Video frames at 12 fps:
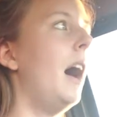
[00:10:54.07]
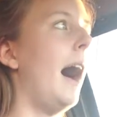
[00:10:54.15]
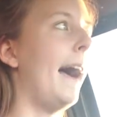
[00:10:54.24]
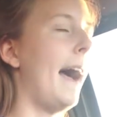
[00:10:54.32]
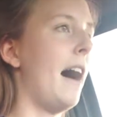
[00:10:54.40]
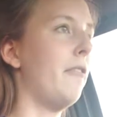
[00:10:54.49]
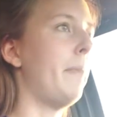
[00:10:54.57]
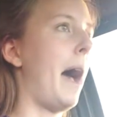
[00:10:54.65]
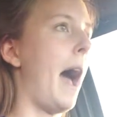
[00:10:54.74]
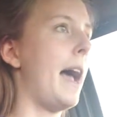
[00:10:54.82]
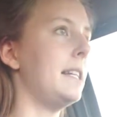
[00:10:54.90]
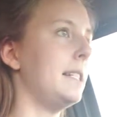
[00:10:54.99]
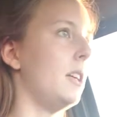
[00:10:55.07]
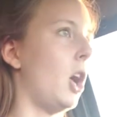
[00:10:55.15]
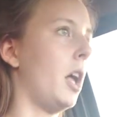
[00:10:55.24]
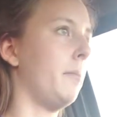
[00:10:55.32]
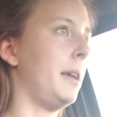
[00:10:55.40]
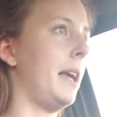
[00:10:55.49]
I have my ID
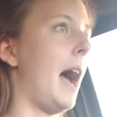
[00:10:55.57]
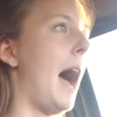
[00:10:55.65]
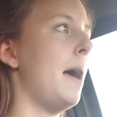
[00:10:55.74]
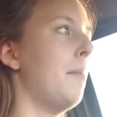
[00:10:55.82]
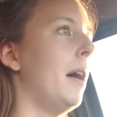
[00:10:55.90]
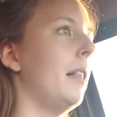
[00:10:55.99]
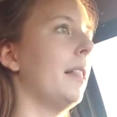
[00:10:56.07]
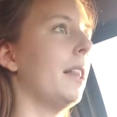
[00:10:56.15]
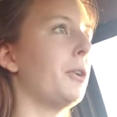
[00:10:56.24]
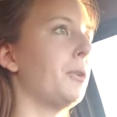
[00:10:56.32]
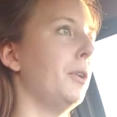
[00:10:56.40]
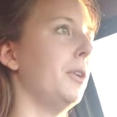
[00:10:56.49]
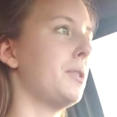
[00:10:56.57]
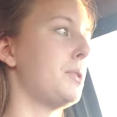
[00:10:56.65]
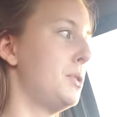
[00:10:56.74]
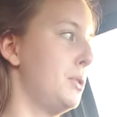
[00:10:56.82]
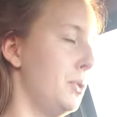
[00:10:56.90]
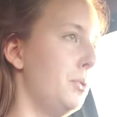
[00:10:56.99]
on me, I am a literal
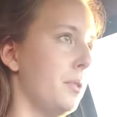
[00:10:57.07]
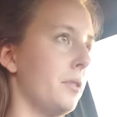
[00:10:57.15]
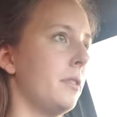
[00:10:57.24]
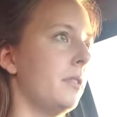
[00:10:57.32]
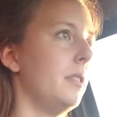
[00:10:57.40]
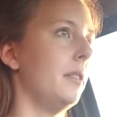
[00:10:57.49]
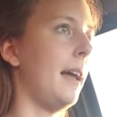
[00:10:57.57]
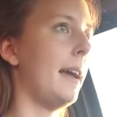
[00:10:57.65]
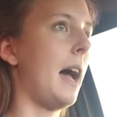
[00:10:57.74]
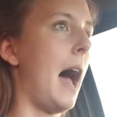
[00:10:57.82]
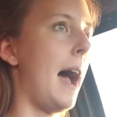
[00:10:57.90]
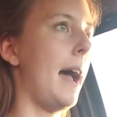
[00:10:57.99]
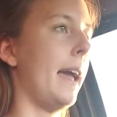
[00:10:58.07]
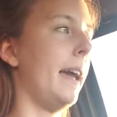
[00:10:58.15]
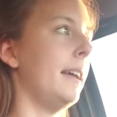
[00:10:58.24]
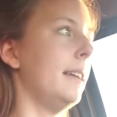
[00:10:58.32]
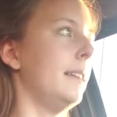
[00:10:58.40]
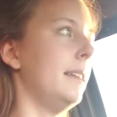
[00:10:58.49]
student, like,
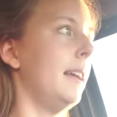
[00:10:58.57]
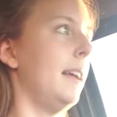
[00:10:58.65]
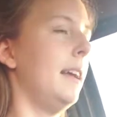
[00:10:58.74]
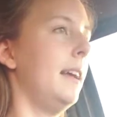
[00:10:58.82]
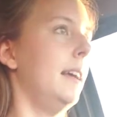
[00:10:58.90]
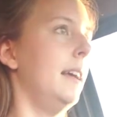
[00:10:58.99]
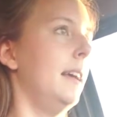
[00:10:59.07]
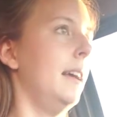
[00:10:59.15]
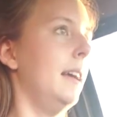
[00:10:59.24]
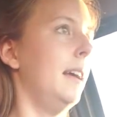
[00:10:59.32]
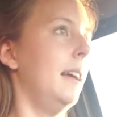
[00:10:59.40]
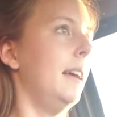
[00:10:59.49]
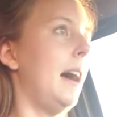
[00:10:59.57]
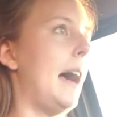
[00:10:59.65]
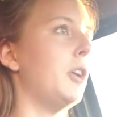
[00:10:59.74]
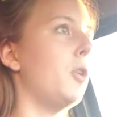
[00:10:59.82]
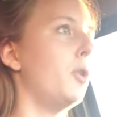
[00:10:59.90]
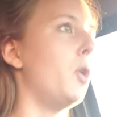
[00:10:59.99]
I
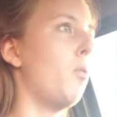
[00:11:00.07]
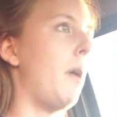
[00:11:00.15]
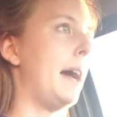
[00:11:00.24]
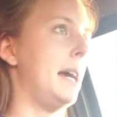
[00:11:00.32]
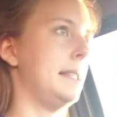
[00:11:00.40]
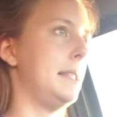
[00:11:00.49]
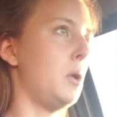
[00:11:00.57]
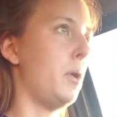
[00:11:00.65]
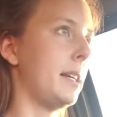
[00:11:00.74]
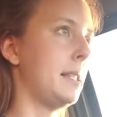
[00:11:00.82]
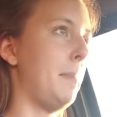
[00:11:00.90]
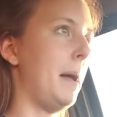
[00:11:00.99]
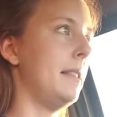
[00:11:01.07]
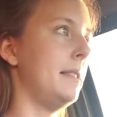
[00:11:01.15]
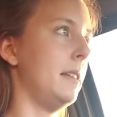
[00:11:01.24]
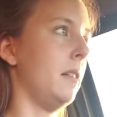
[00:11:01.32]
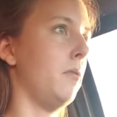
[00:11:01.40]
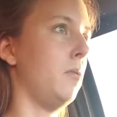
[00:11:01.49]
don't know why it's so expensive